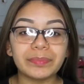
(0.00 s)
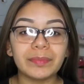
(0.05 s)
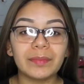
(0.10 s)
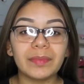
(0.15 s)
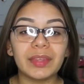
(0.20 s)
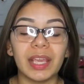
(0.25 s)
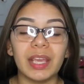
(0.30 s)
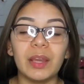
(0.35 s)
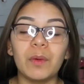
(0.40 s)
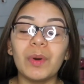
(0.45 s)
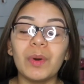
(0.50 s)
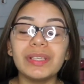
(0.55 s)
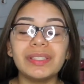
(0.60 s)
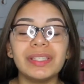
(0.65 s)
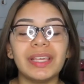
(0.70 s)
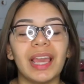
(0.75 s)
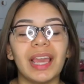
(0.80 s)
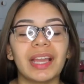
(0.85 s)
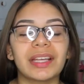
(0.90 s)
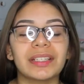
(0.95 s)
It was
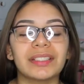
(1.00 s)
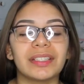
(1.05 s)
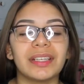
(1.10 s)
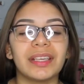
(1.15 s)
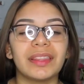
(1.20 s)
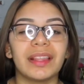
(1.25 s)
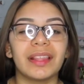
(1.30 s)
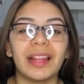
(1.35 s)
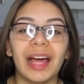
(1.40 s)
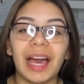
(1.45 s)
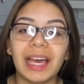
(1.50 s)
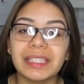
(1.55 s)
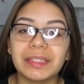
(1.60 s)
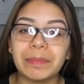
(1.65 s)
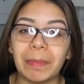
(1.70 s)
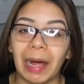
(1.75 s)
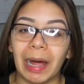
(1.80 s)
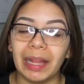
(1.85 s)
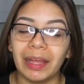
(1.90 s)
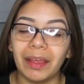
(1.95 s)
actually the last
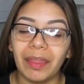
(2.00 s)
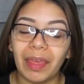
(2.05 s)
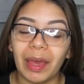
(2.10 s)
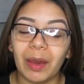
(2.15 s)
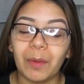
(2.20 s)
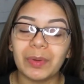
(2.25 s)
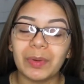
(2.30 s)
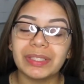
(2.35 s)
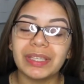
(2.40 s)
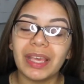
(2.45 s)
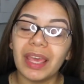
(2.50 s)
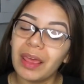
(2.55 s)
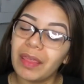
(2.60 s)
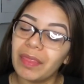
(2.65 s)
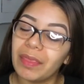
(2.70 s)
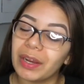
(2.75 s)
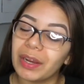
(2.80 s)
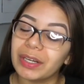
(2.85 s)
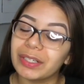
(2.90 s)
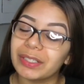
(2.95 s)
palette that was in
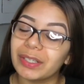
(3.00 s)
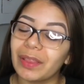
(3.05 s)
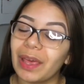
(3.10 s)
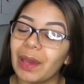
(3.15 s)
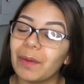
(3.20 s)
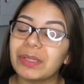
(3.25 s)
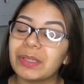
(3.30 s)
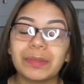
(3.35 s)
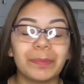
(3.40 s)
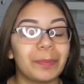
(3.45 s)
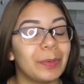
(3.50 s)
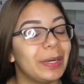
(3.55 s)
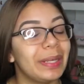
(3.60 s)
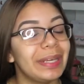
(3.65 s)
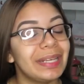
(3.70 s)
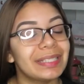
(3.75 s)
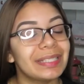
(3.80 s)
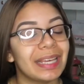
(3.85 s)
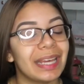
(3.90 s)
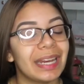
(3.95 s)
there, so that was pretty
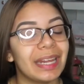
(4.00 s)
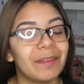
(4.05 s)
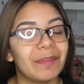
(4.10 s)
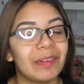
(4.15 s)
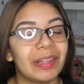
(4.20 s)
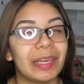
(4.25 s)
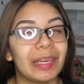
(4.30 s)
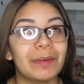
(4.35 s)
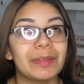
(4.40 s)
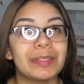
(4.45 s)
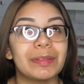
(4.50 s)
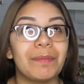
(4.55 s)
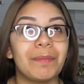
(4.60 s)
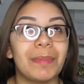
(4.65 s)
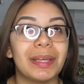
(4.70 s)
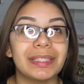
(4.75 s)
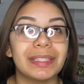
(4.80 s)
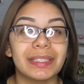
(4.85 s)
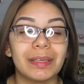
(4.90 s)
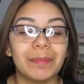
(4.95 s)
exciting. I feel like it was
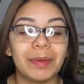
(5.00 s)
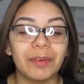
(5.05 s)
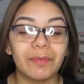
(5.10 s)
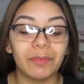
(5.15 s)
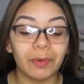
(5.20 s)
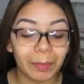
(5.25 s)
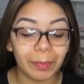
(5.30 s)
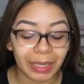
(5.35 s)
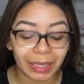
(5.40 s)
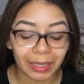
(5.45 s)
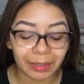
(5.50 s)
meant to be for me.